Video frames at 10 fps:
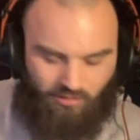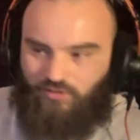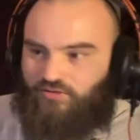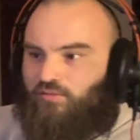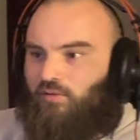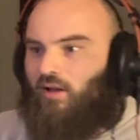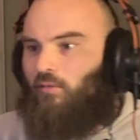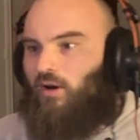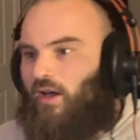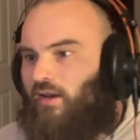So what I
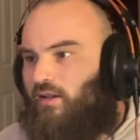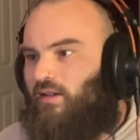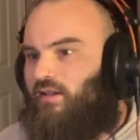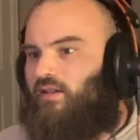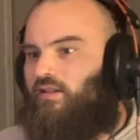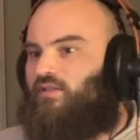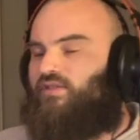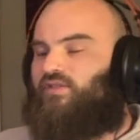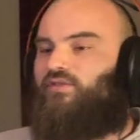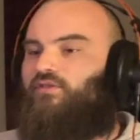want
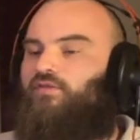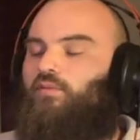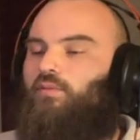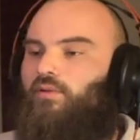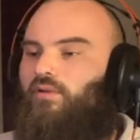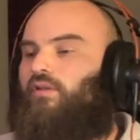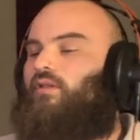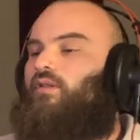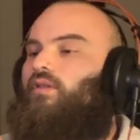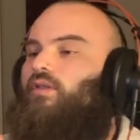is
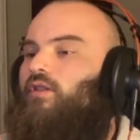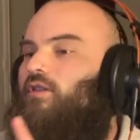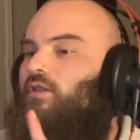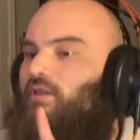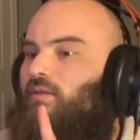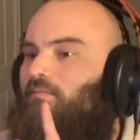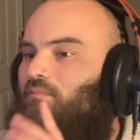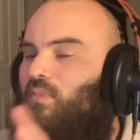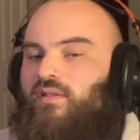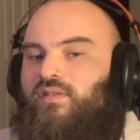for the
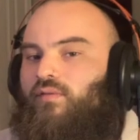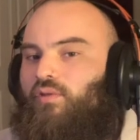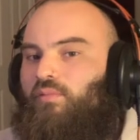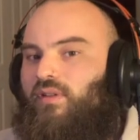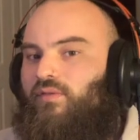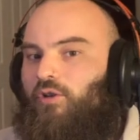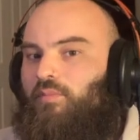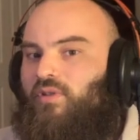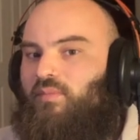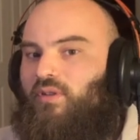mix of the
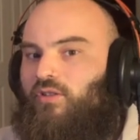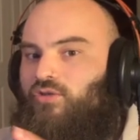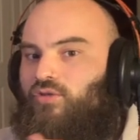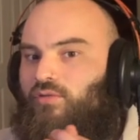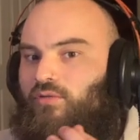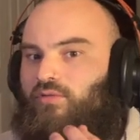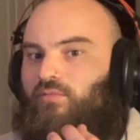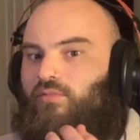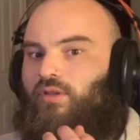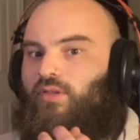reverb to be controlled
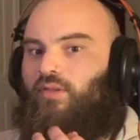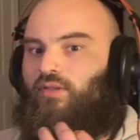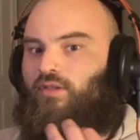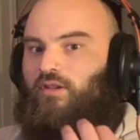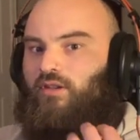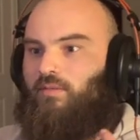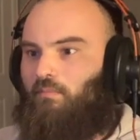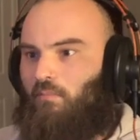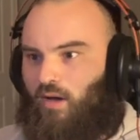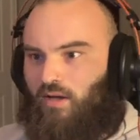with the
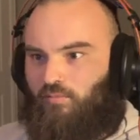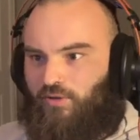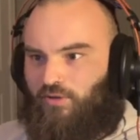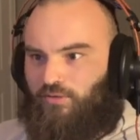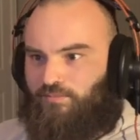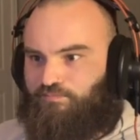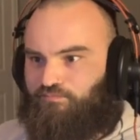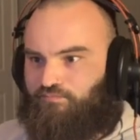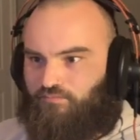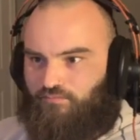mod wheel.
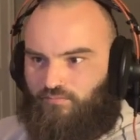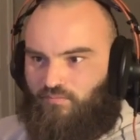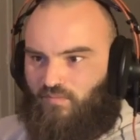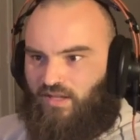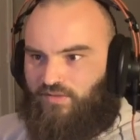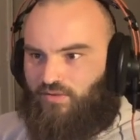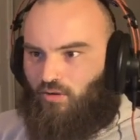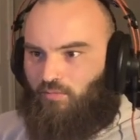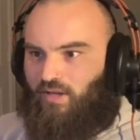So all we